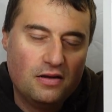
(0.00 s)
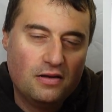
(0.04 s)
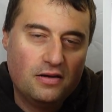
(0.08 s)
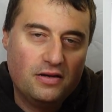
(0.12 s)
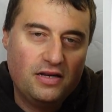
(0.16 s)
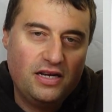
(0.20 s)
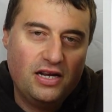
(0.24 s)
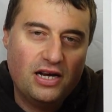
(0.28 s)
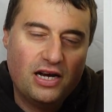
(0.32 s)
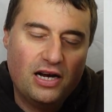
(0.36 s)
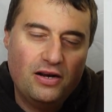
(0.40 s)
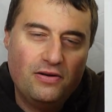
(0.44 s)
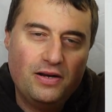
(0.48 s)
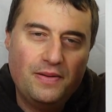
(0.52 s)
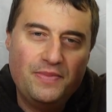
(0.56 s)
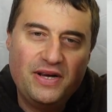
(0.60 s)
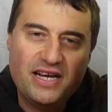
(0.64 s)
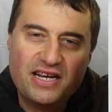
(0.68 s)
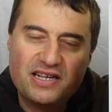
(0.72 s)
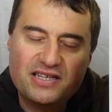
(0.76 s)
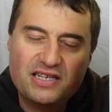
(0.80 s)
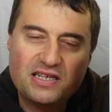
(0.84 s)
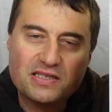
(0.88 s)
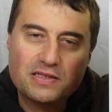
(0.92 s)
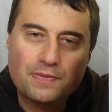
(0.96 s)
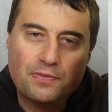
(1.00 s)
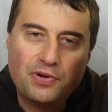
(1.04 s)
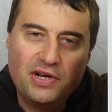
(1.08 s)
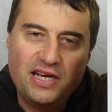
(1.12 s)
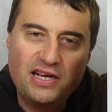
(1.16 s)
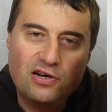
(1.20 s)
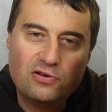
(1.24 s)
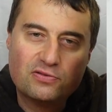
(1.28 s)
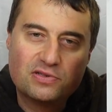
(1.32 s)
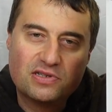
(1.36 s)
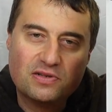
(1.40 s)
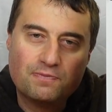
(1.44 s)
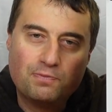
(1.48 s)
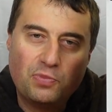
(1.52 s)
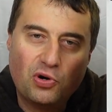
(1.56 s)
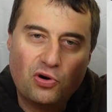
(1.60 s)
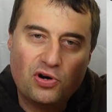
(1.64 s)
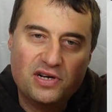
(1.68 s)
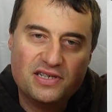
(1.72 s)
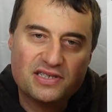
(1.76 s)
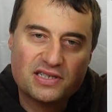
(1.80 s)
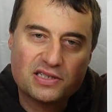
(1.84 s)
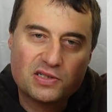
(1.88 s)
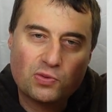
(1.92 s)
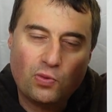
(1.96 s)
you know, I mean, it does appeal to
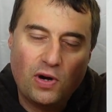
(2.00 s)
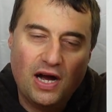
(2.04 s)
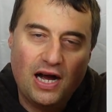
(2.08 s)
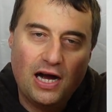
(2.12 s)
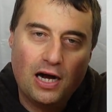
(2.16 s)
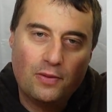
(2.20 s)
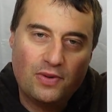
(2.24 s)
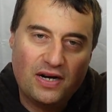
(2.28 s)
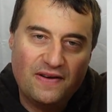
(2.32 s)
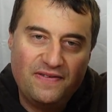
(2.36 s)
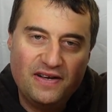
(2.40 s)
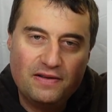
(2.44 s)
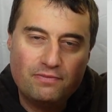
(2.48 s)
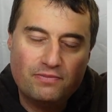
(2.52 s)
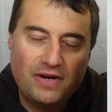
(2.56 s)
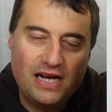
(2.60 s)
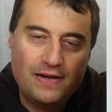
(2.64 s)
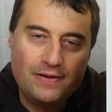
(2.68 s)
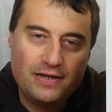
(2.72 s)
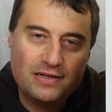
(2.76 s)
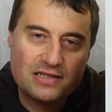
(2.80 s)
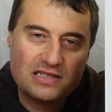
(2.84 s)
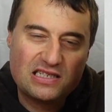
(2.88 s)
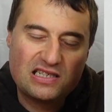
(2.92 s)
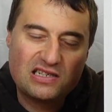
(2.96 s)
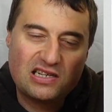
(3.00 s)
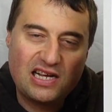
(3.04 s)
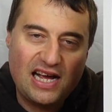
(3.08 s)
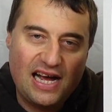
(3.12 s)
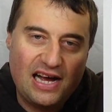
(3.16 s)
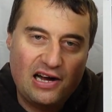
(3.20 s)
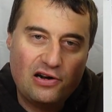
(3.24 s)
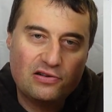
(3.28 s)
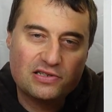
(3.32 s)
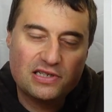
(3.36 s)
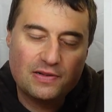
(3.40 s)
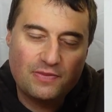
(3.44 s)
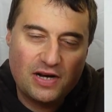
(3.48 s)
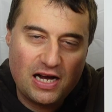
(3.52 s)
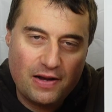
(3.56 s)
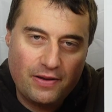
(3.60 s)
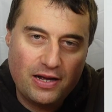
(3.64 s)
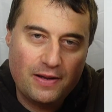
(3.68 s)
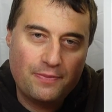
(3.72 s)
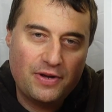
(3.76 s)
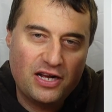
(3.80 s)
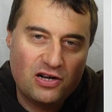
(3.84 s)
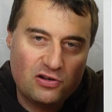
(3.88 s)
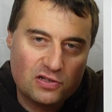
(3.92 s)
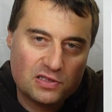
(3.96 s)
boys as well, but I think maybe to girls it maybe
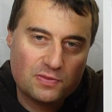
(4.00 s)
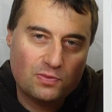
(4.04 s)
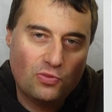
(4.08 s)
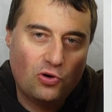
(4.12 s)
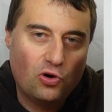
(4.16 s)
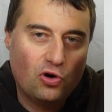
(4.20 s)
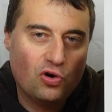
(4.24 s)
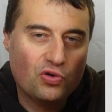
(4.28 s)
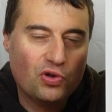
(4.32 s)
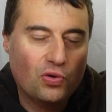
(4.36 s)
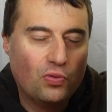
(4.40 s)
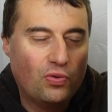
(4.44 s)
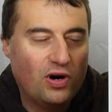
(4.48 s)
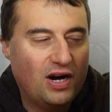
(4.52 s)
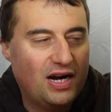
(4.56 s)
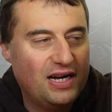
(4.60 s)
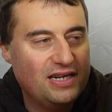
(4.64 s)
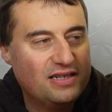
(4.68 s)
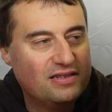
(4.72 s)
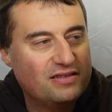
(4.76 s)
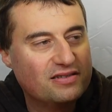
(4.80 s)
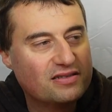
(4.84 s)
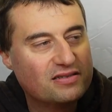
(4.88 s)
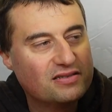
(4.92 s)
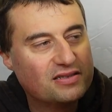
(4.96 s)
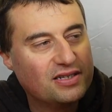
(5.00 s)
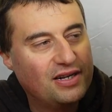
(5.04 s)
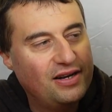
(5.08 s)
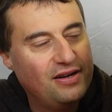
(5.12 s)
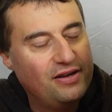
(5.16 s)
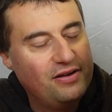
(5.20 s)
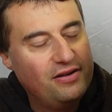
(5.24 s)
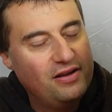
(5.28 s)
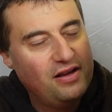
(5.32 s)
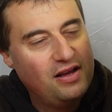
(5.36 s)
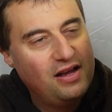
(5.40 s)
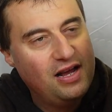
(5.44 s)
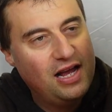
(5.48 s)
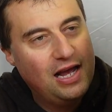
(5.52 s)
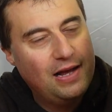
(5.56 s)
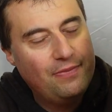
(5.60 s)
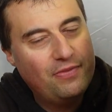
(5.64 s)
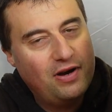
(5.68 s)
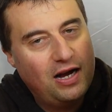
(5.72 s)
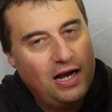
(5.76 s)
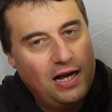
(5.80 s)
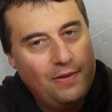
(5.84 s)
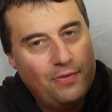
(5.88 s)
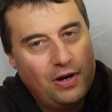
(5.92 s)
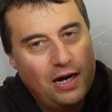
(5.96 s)
appeals more, the white. So it
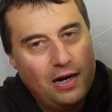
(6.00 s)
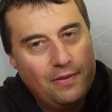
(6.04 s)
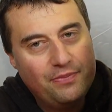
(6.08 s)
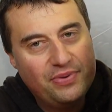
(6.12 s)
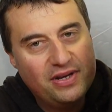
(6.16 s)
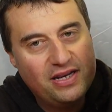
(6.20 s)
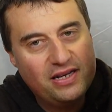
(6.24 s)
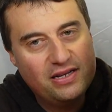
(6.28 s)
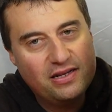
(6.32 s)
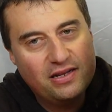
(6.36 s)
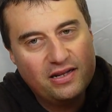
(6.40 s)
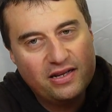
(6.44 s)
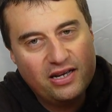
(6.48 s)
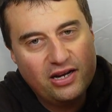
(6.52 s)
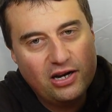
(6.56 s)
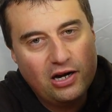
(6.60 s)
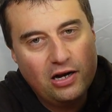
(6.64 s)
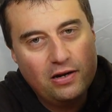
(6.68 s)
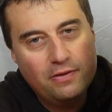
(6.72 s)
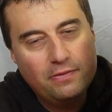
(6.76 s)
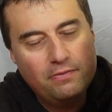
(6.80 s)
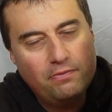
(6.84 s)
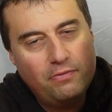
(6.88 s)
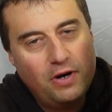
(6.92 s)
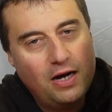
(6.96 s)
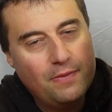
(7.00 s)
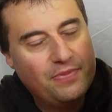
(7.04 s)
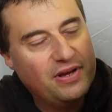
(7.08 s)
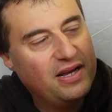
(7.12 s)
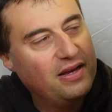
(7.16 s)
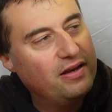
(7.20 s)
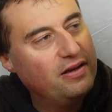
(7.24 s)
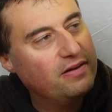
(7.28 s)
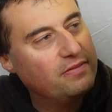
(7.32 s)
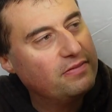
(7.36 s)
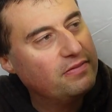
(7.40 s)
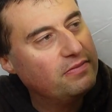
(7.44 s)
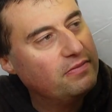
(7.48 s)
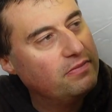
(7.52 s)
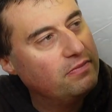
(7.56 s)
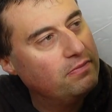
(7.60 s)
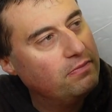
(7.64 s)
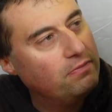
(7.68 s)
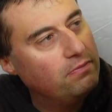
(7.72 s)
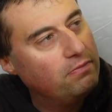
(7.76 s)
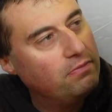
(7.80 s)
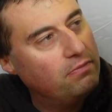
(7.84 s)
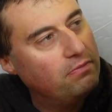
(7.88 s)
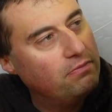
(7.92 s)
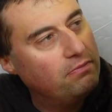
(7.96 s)
might be, you know,
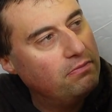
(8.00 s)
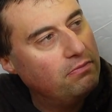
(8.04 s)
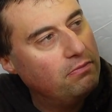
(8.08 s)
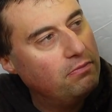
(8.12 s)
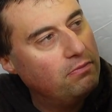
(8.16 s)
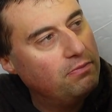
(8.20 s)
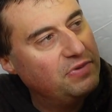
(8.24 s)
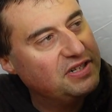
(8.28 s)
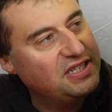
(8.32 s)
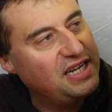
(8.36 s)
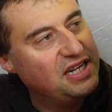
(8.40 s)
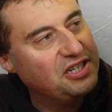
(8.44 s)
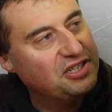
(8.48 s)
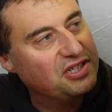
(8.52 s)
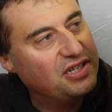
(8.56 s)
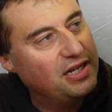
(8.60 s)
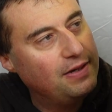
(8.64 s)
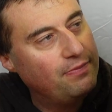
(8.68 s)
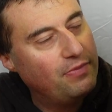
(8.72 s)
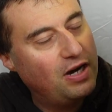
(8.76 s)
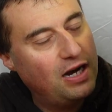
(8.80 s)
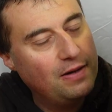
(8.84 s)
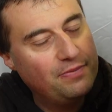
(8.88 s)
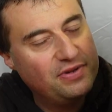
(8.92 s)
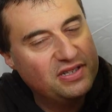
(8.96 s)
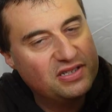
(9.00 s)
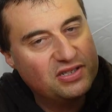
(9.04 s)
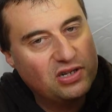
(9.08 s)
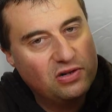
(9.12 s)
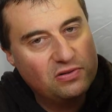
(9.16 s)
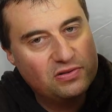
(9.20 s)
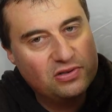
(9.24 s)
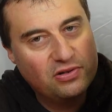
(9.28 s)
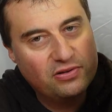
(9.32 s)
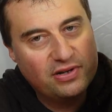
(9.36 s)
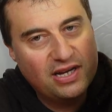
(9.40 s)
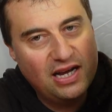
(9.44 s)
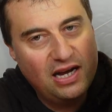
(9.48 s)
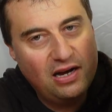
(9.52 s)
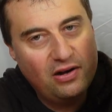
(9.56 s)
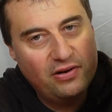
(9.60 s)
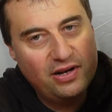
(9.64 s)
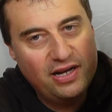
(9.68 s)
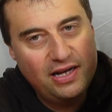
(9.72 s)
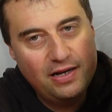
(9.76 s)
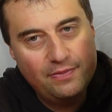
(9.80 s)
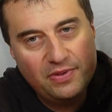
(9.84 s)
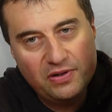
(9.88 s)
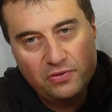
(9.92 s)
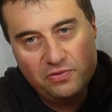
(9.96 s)
potentially might be sold to a girl
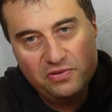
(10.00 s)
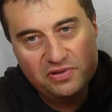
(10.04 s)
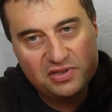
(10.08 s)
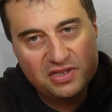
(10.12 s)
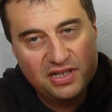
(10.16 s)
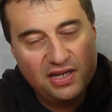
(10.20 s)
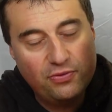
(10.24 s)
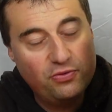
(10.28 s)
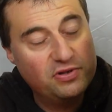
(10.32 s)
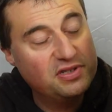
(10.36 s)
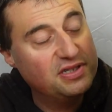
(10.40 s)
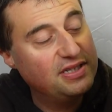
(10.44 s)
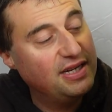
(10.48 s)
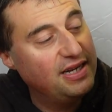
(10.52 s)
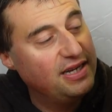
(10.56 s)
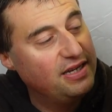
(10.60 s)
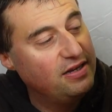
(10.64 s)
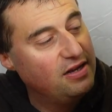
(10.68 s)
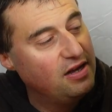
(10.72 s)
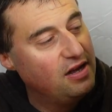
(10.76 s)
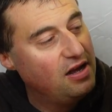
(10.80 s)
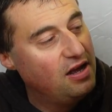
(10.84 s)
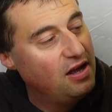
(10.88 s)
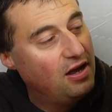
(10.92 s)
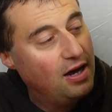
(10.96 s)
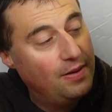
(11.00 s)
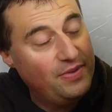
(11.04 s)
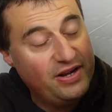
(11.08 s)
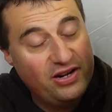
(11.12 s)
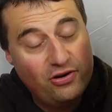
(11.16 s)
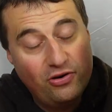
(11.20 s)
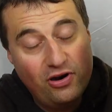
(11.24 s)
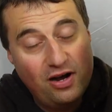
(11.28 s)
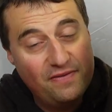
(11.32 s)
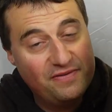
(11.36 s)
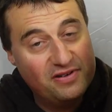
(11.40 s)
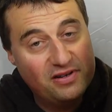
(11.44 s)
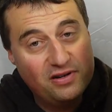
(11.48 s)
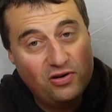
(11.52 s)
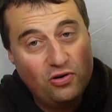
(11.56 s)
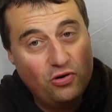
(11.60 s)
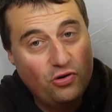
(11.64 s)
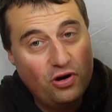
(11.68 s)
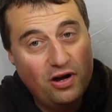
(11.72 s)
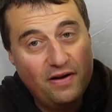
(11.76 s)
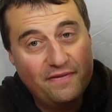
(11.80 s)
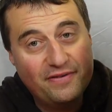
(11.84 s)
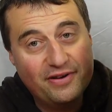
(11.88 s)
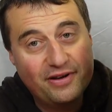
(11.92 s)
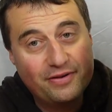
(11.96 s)
here, but we'll see. I mean,
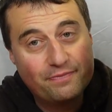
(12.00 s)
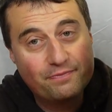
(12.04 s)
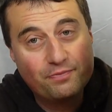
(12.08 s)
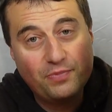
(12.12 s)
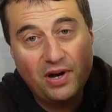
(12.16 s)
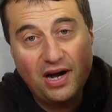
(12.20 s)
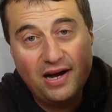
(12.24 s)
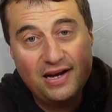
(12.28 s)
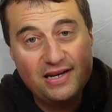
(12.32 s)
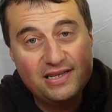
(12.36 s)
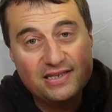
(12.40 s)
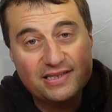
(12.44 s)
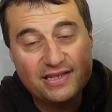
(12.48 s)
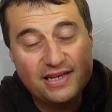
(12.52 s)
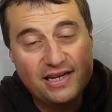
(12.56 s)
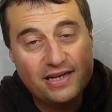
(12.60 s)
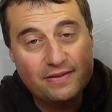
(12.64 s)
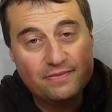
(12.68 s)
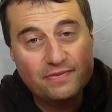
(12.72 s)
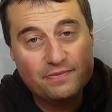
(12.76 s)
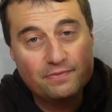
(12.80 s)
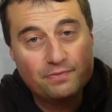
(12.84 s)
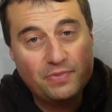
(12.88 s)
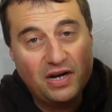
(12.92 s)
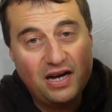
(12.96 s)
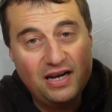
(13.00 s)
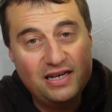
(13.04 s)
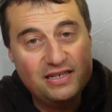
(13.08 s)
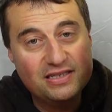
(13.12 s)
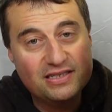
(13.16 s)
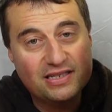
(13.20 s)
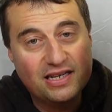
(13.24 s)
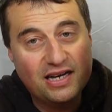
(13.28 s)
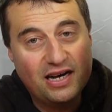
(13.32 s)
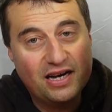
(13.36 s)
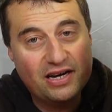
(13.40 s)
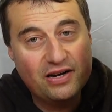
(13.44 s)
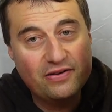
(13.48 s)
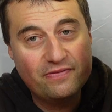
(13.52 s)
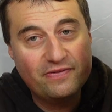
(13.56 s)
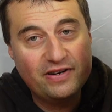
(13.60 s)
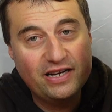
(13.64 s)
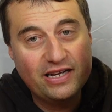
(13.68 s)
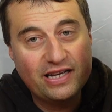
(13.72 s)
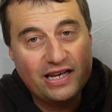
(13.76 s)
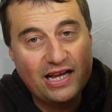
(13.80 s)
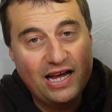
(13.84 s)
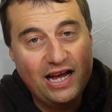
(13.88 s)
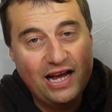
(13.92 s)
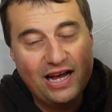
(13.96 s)
whoever buys it. I don't
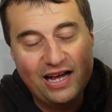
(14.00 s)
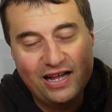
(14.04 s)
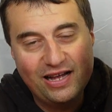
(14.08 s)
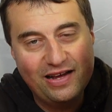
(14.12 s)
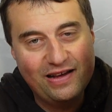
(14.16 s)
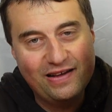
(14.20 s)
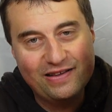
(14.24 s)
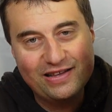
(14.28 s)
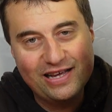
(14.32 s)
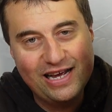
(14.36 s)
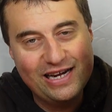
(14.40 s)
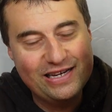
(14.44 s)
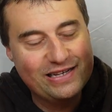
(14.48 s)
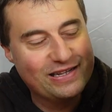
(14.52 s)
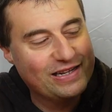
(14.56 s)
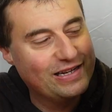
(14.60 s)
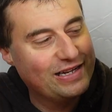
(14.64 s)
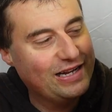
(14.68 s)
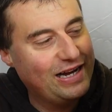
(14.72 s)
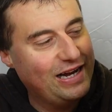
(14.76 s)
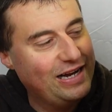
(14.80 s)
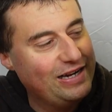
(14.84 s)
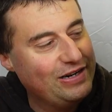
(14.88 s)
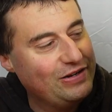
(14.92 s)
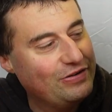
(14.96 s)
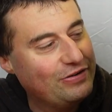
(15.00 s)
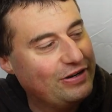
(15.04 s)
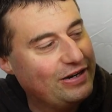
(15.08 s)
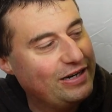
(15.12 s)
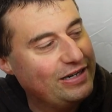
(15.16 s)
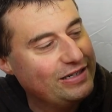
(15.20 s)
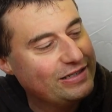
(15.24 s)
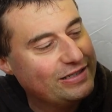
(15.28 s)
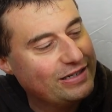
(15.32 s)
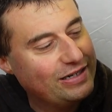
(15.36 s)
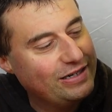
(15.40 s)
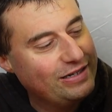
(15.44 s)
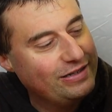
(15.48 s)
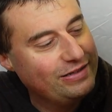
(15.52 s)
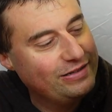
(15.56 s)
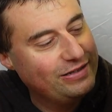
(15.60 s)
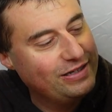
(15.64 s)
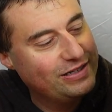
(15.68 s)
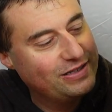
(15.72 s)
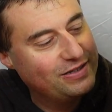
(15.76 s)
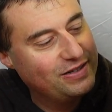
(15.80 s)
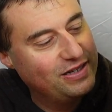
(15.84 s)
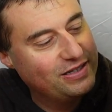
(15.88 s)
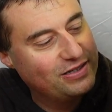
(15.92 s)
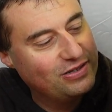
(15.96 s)
really care at the end of the day, do I? So
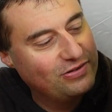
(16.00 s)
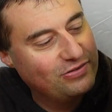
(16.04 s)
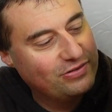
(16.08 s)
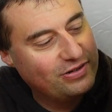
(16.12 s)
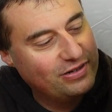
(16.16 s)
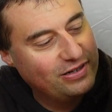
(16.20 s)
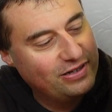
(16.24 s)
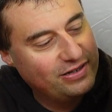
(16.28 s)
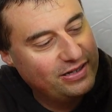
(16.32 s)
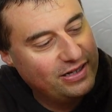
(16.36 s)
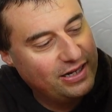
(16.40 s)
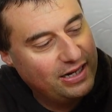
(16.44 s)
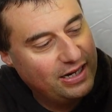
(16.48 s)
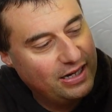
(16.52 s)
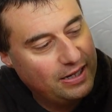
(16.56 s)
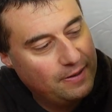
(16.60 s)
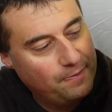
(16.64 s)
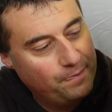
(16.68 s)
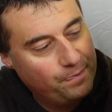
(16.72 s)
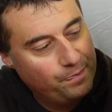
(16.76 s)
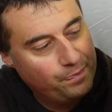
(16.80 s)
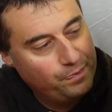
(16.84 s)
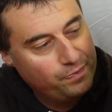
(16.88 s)
it's all good there.